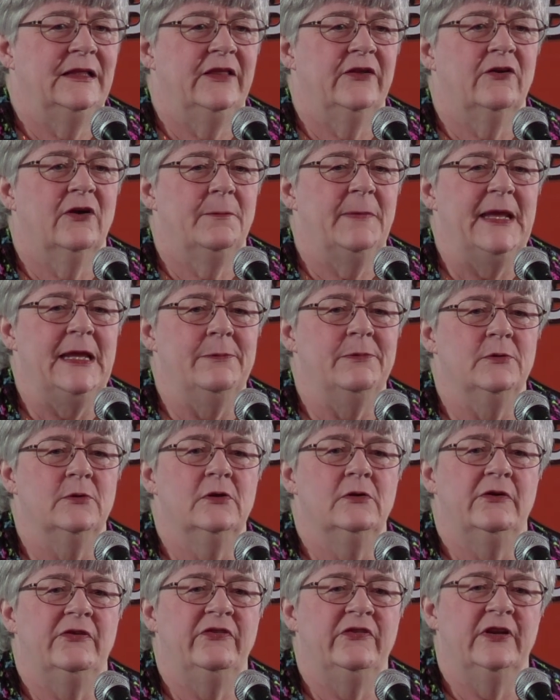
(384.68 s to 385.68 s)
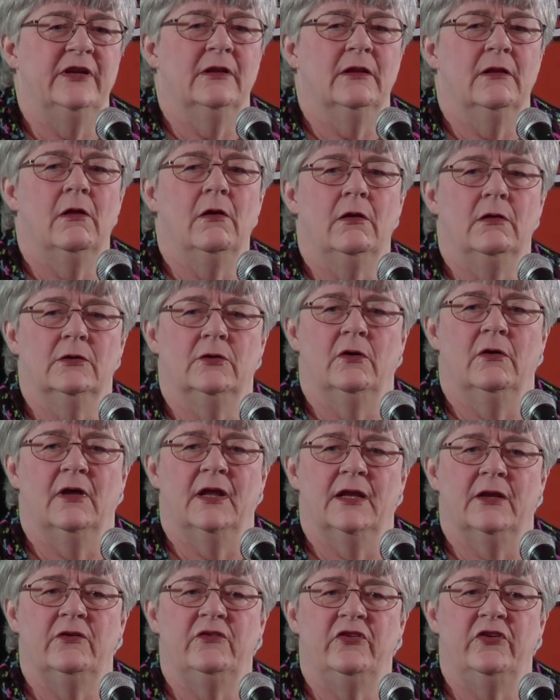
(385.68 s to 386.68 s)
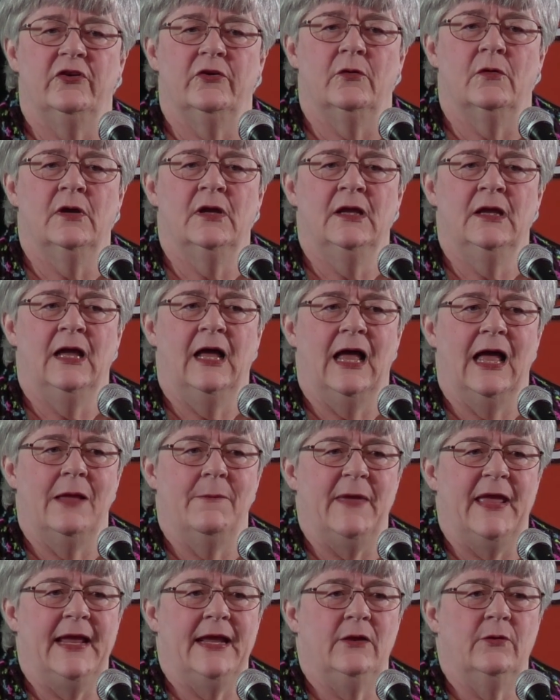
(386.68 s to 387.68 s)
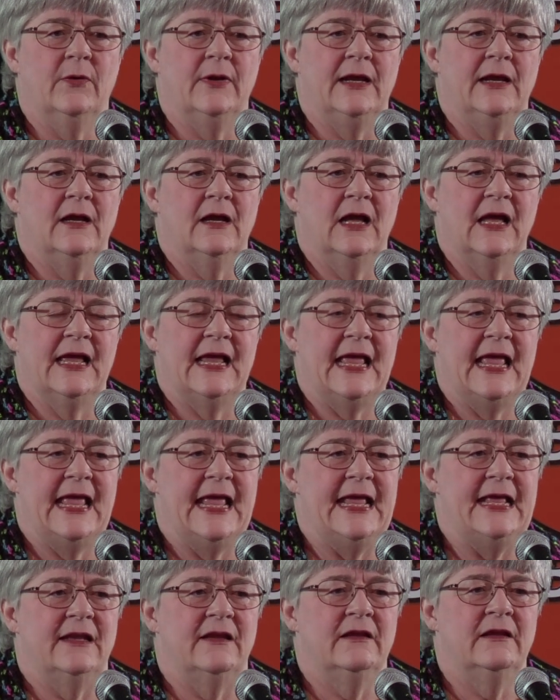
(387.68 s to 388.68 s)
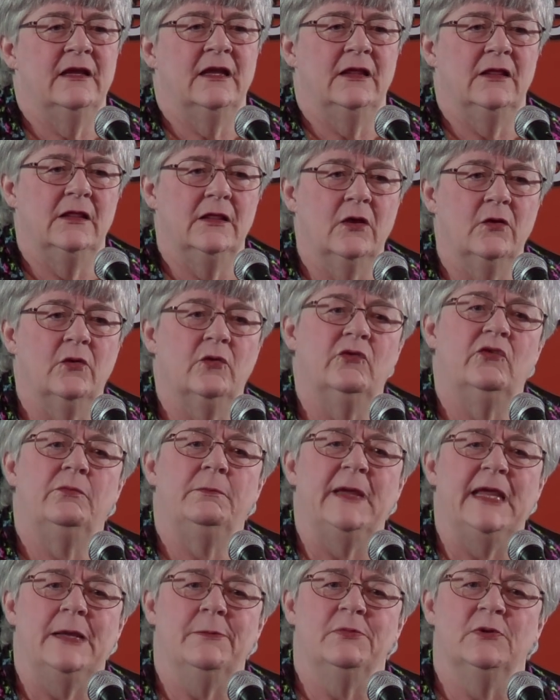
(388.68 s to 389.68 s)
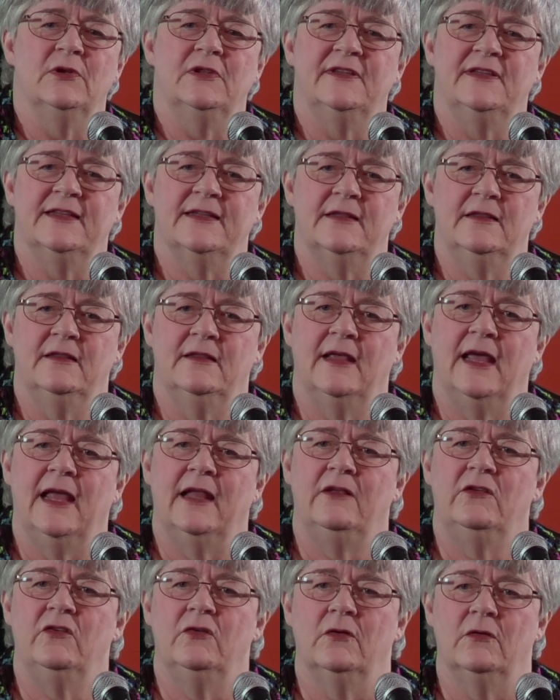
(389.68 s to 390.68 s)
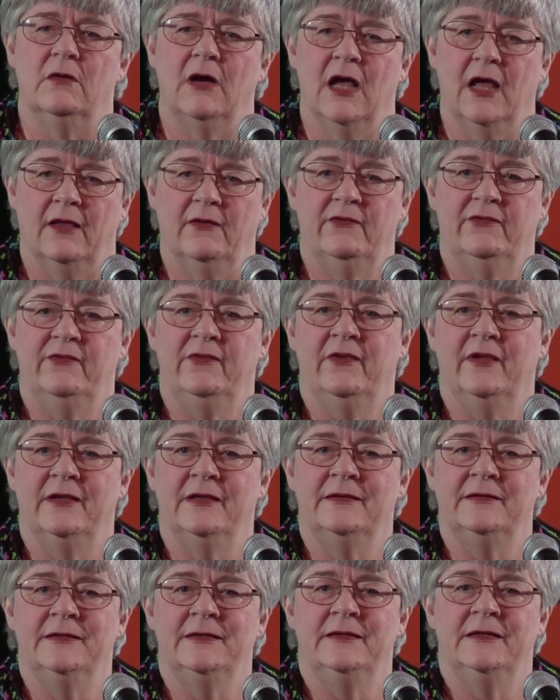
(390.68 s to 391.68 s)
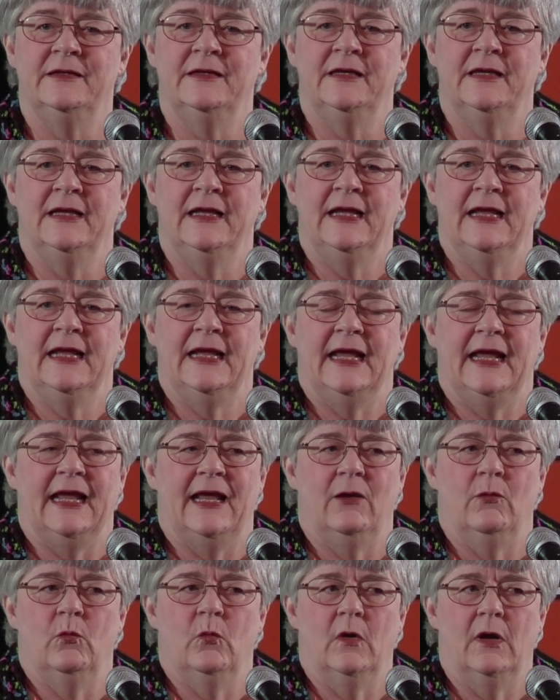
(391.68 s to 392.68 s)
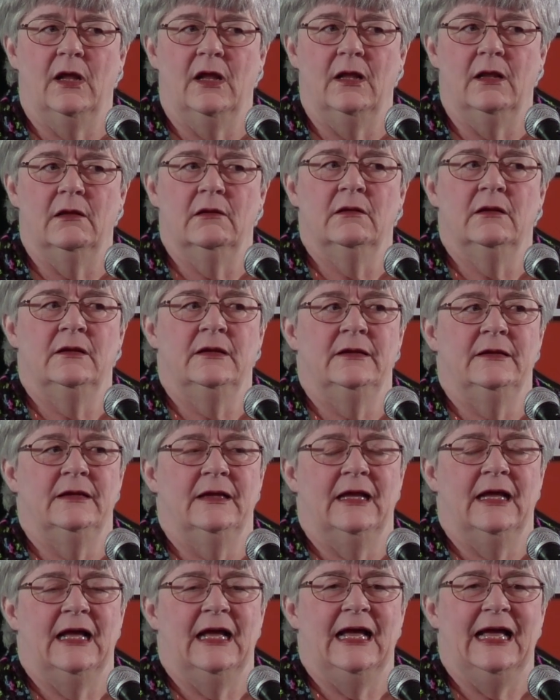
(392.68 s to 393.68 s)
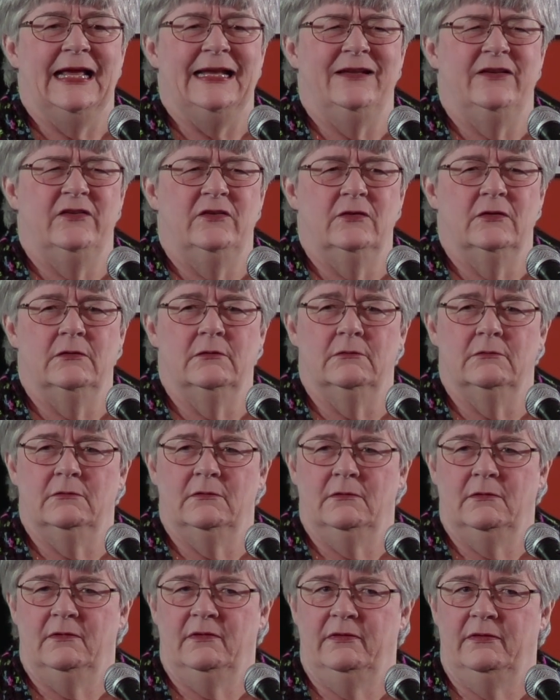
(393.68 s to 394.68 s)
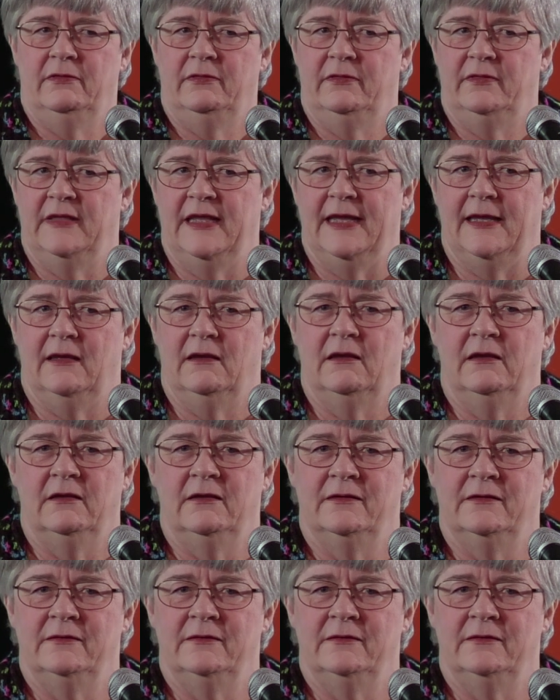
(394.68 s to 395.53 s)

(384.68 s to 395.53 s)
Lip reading: There are people who still hold on to, I'm angry, I hate, those people did that to us. And while I don't think